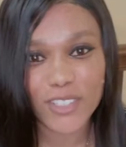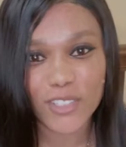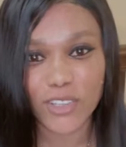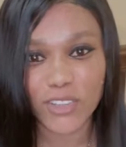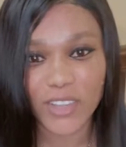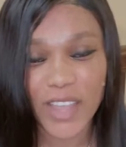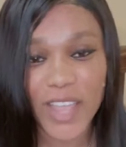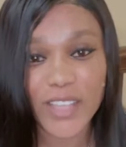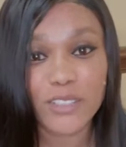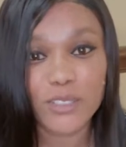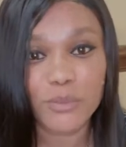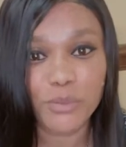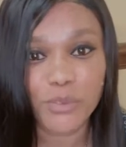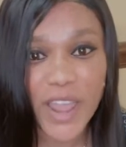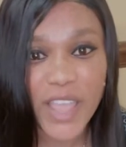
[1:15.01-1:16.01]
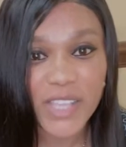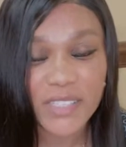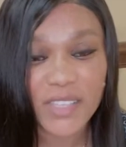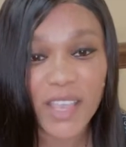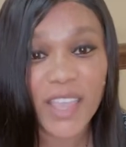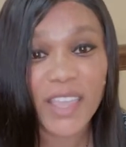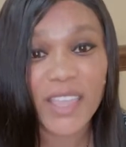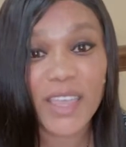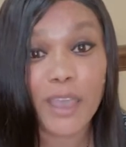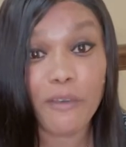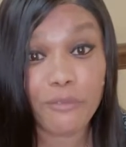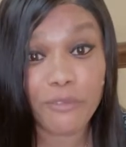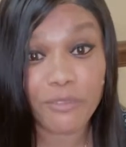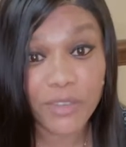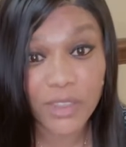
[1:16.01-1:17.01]
So you guys surprised?
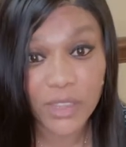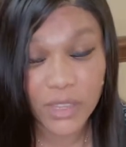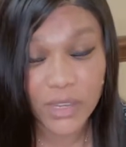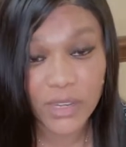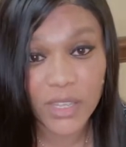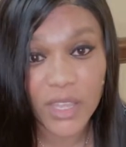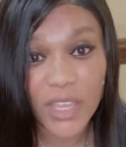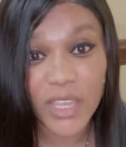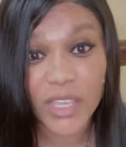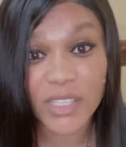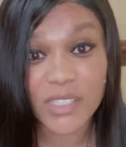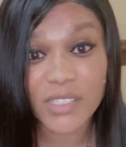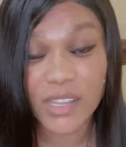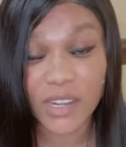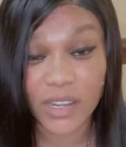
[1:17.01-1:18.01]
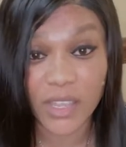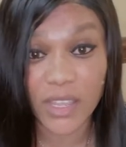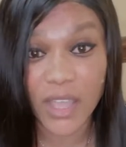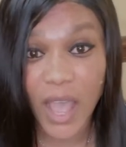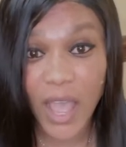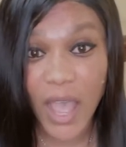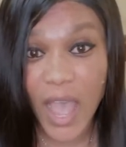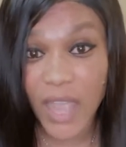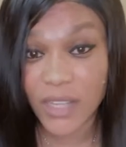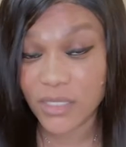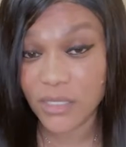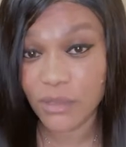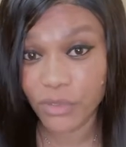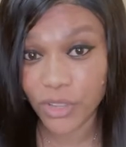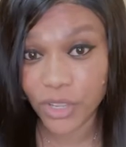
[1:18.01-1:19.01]
Caffeine is an
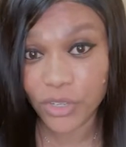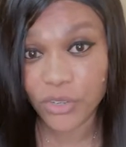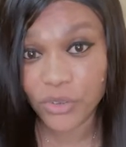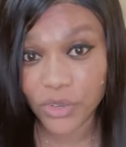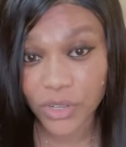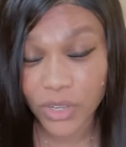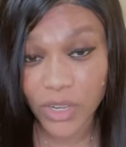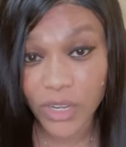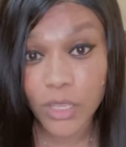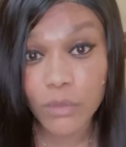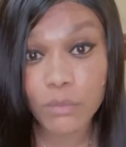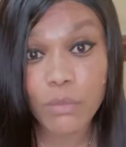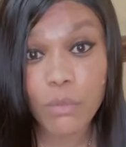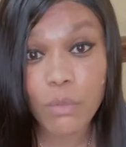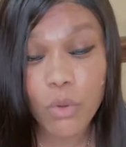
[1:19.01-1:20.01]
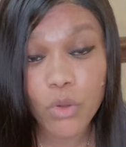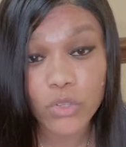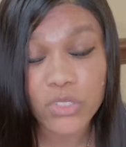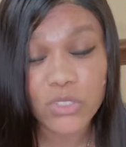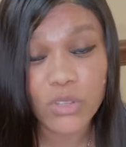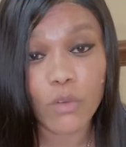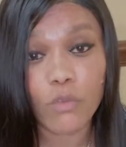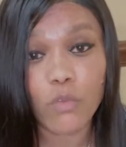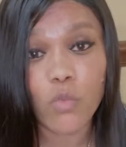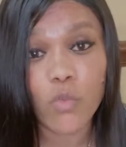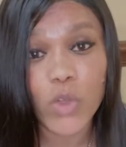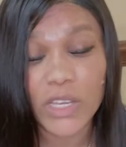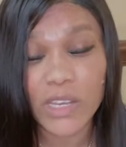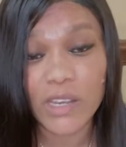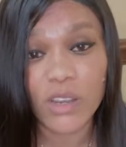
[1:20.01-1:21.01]
active ingredient in most of
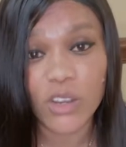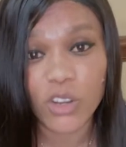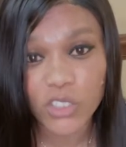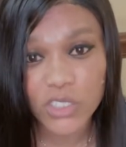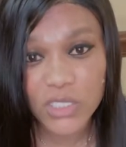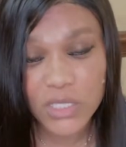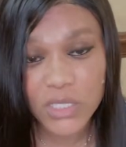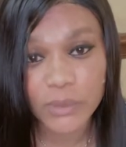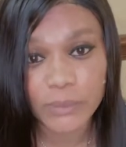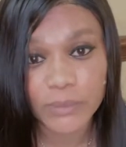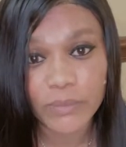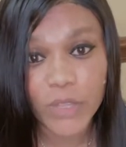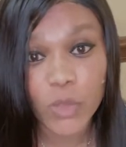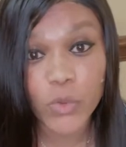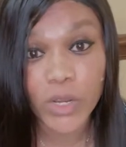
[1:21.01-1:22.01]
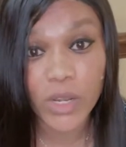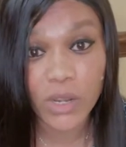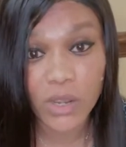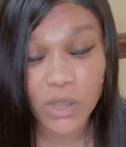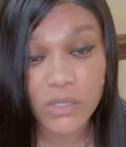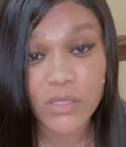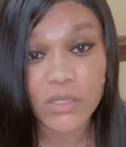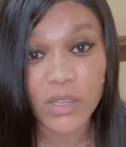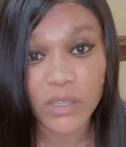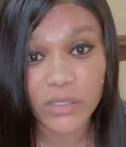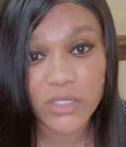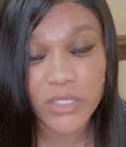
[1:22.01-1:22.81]
weight loss weight loss or uh,